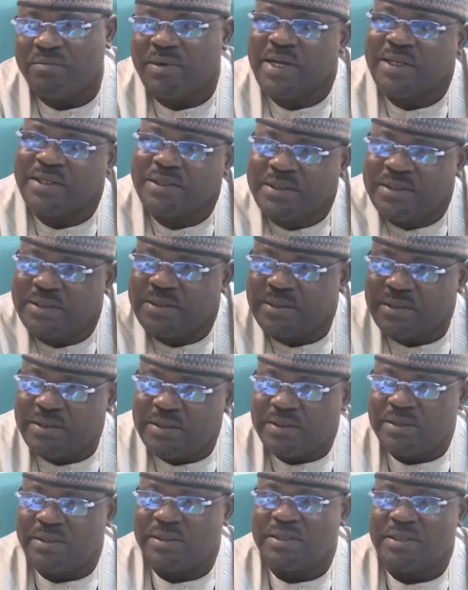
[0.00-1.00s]
bite.
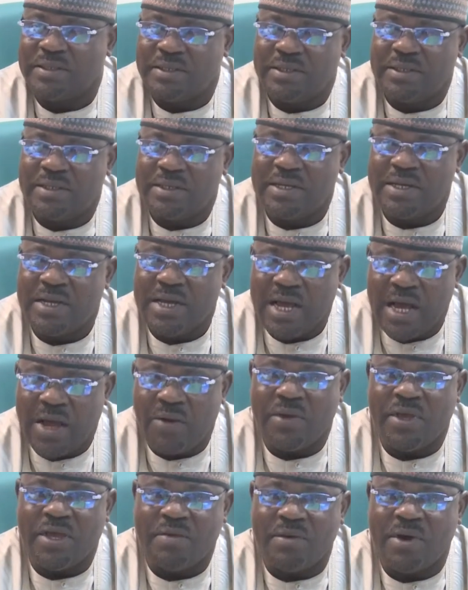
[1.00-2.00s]

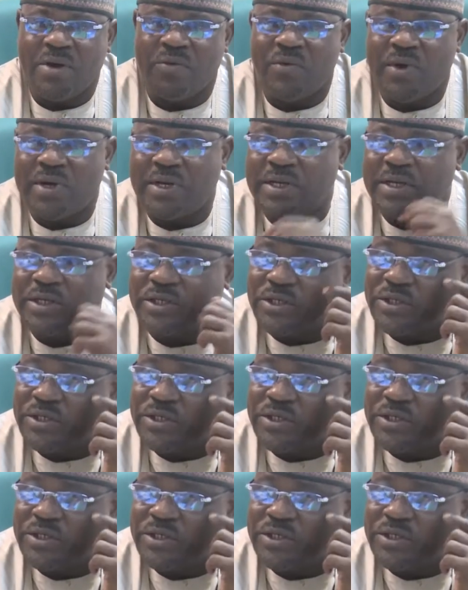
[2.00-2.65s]
However, when it